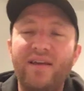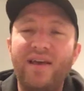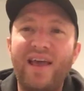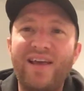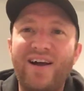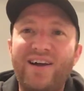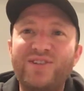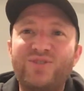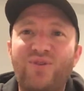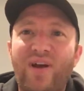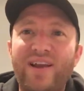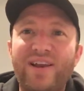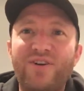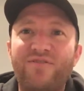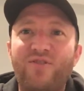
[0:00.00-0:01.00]
Hey guys,
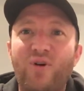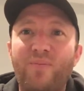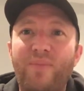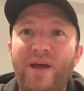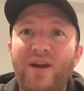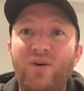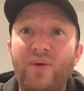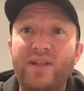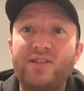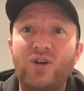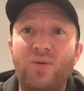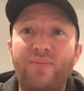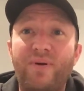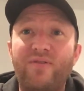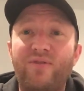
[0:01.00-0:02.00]
Ryan here for Bender Wins.
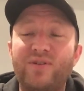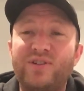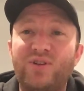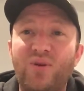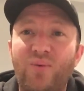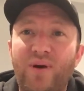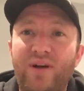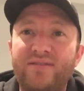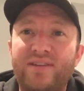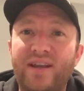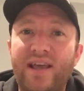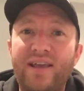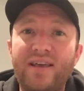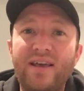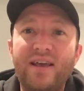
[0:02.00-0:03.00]
Hope everyone's doing well
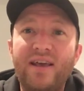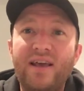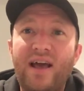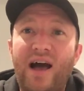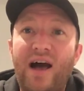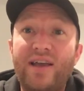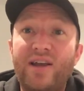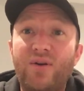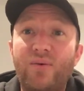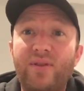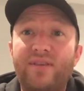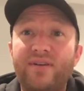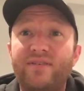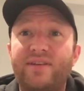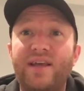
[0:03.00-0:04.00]
today. Here
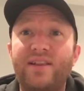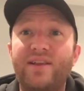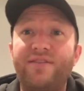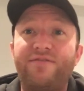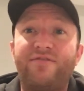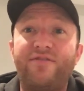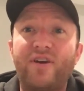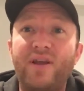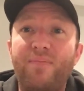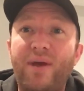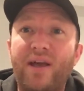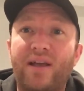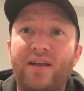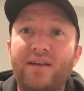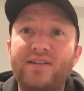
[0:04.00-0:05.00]
with a daily free
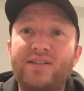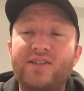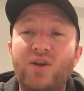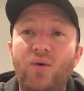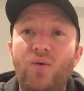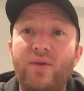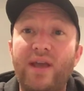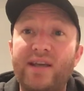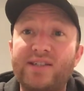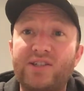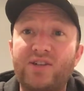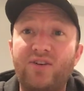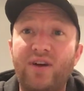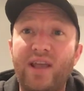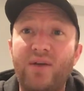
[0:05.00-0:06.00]
pick. So
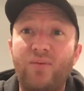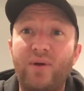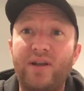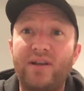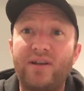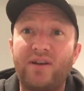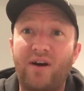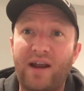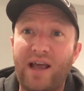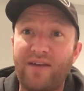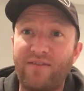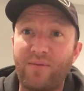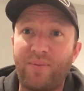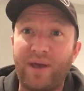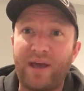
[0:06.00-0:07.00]
yesterday we did not
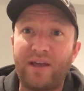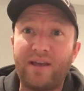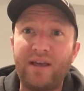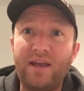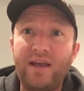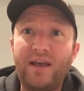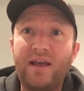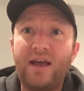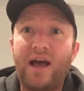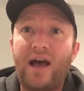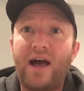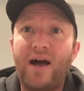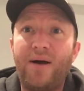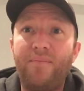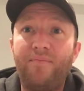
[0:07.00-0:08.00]
have a pick.
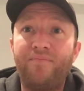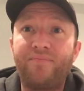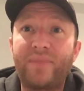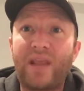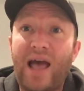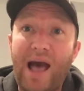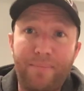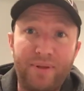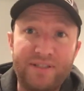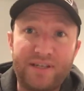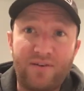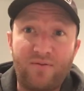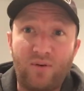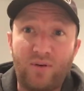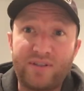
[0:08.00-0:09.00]
Happens
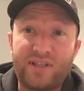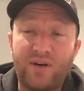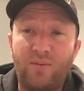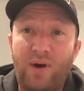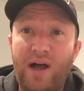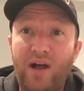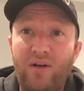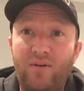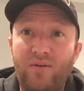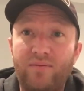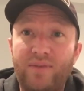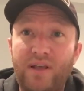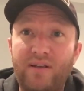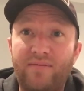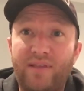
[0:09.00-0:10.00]
every once in a while.
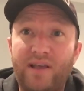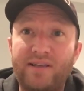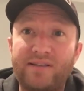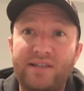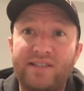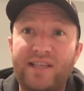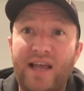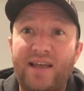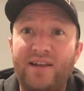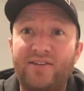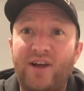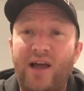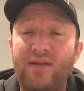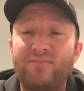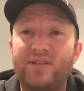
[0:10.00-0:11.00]
I think it's the second
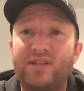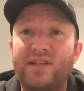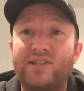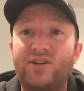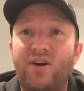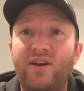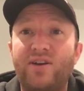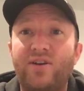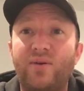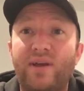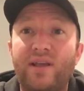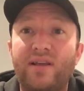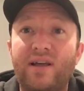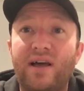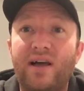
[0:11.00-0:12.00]
time since I started
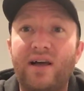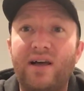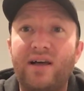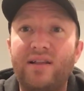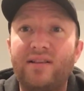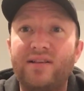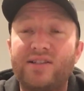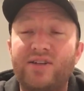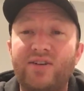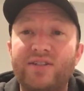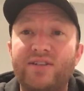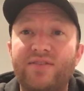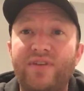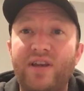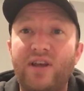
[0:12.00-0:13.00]
doing the
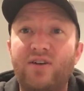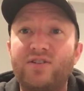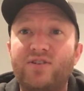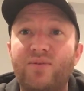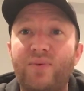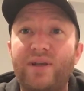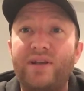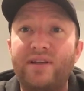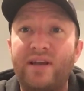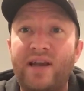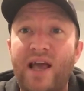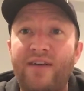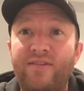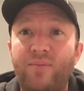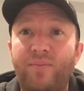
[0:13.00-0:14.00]
series of videos that we didn't
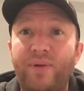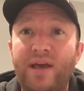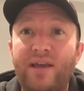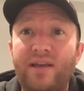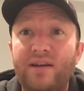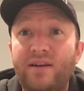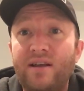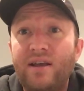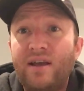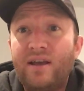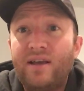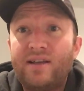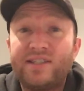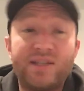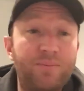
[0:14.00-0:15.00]
have a pick. And
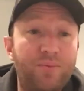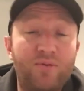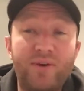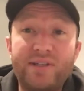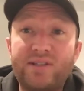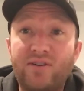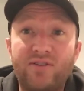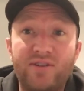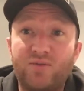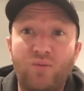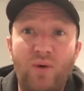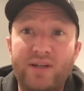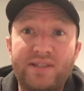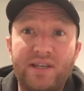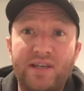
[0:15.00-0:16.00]
simple reason, it just
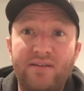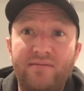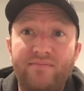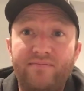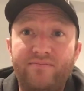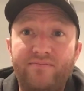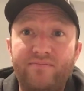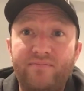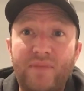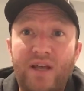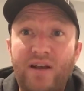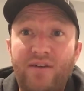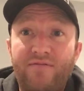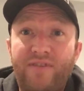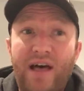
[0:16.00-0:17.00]
wasn't
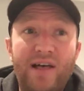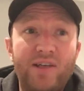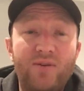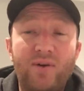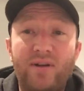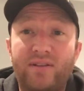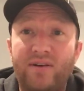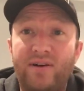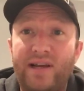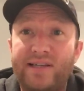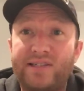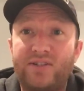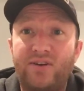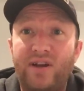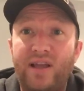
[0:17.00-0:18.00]
enough value out there
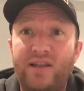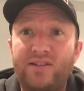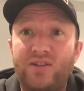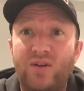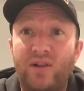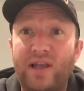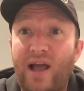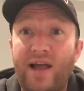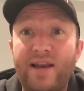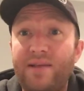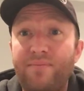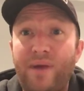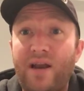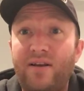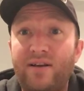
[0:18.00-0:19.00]
yesterday. So like I
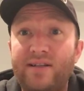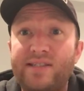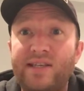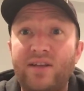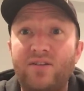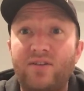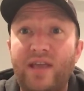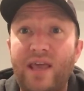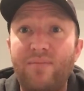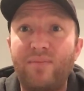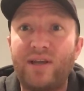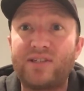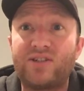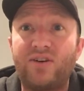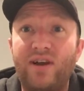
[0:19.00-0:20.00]
didn't bet on a single game
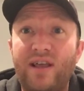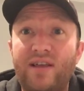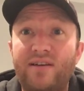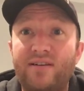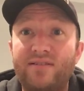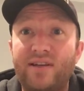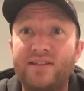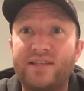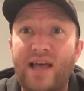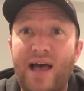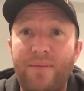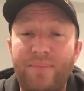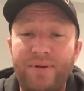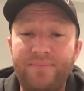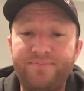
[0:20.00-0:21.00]
yesterday, and it does
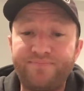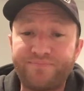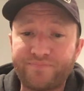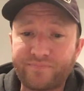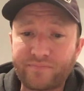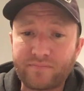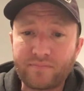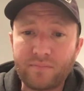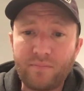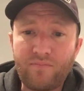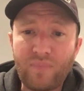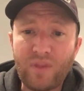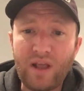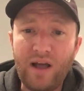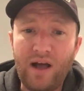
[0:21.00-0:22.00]
happen.
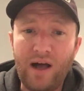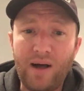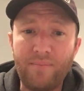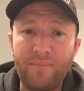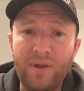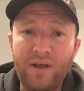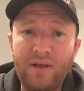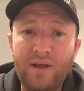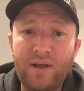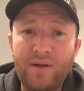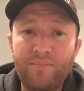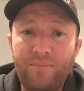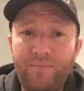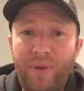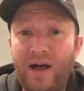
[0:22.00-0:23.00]

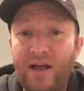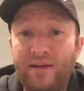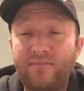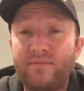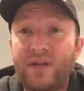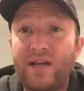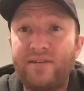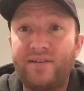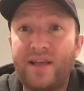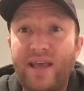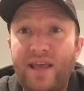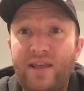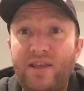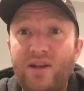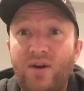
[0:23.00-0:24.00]
But a day,
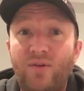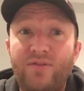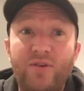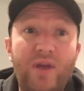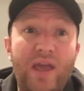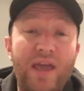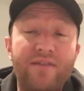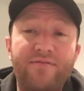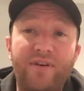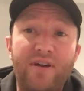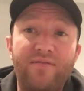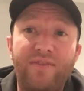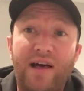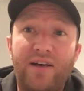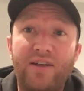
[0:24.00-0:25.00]
you know, if you can't
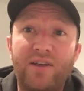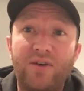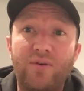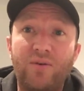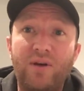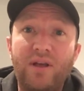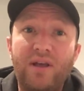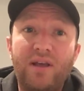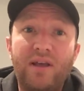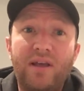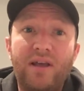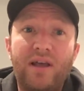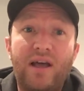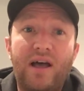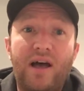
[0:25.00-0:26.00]
find value,
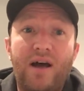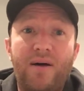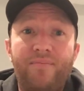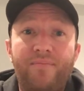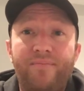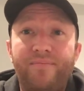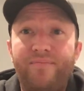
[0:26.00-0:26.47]
a